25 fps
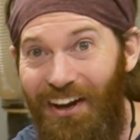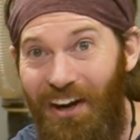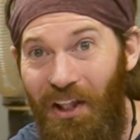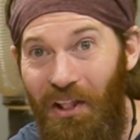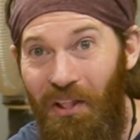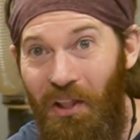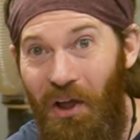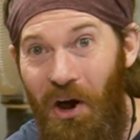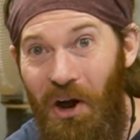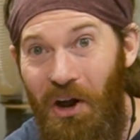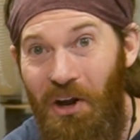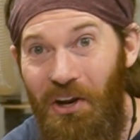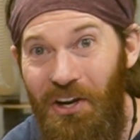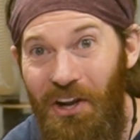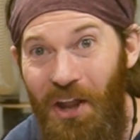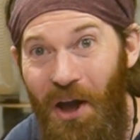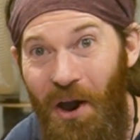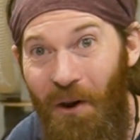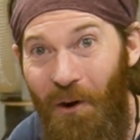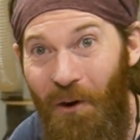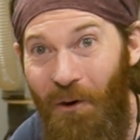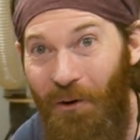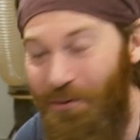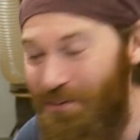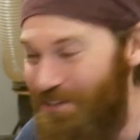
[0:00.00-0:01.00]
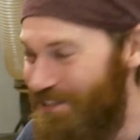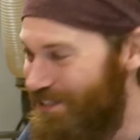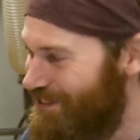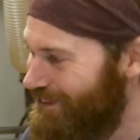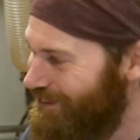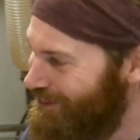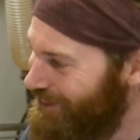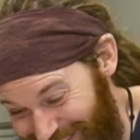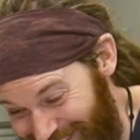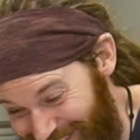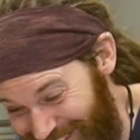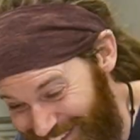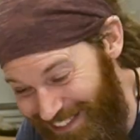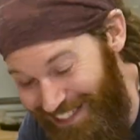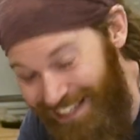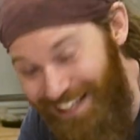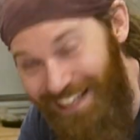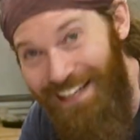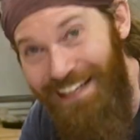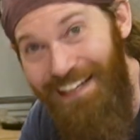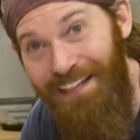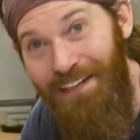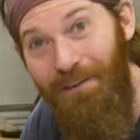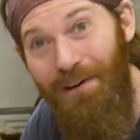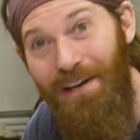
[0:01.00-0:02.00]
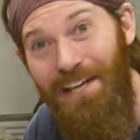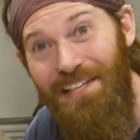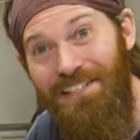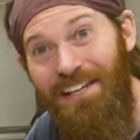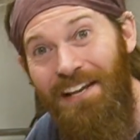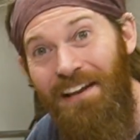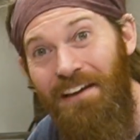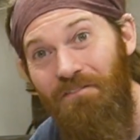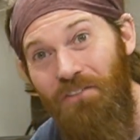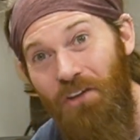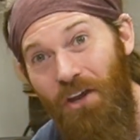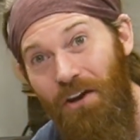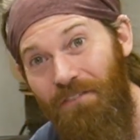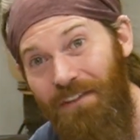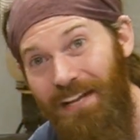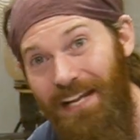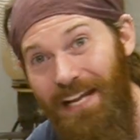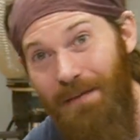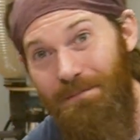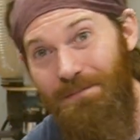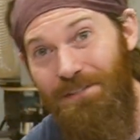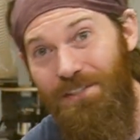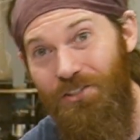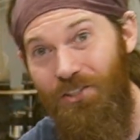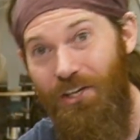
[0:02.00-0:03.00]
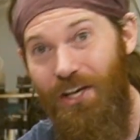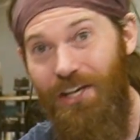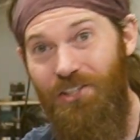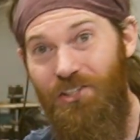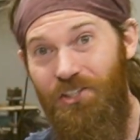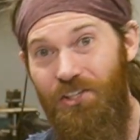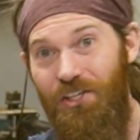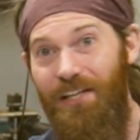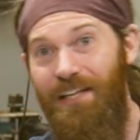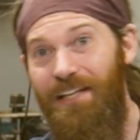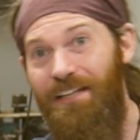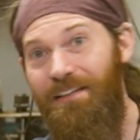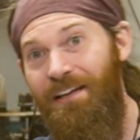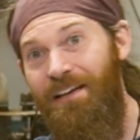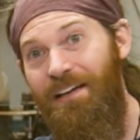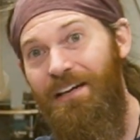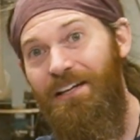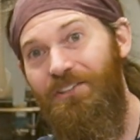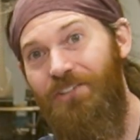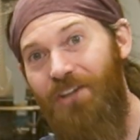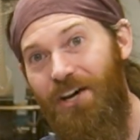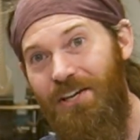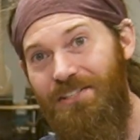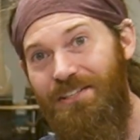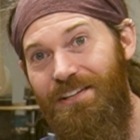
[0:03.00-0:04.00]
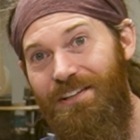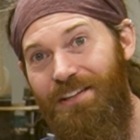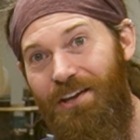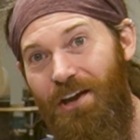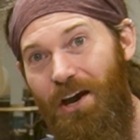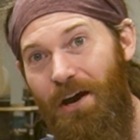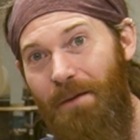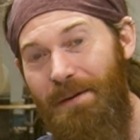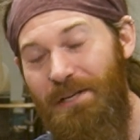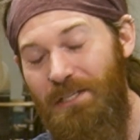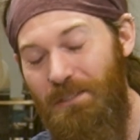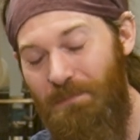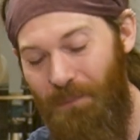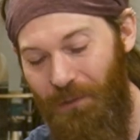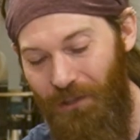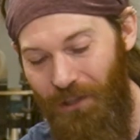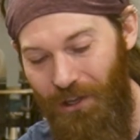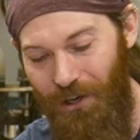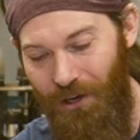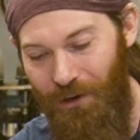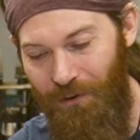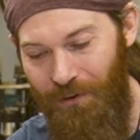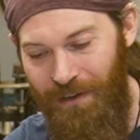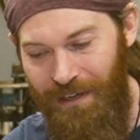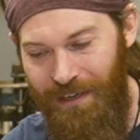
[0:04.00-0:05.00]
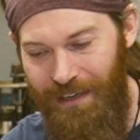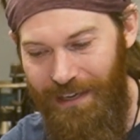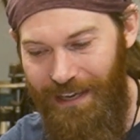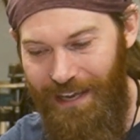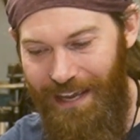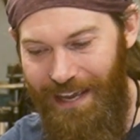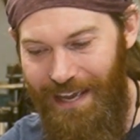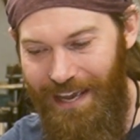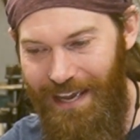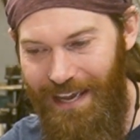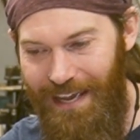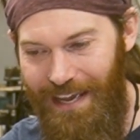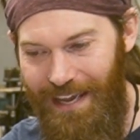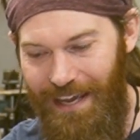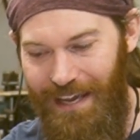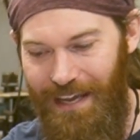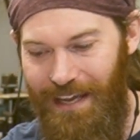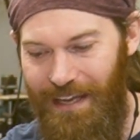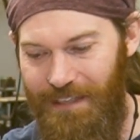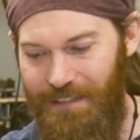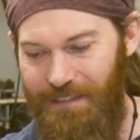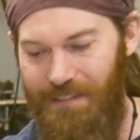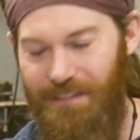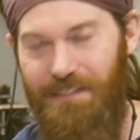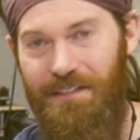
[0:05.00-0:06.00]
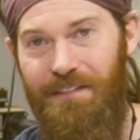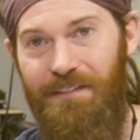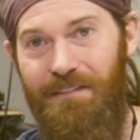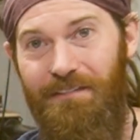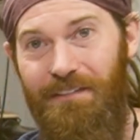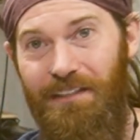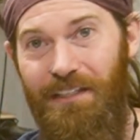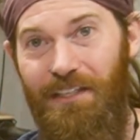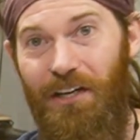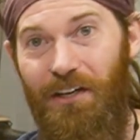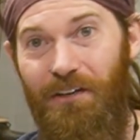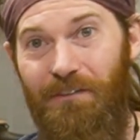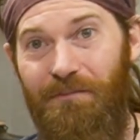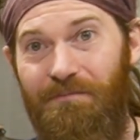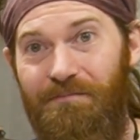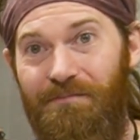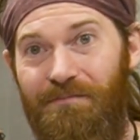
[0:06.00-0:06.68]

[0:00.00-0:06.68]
a long nose. Anyways, if you have a name suggestion, toss it in the comments below. And, you know,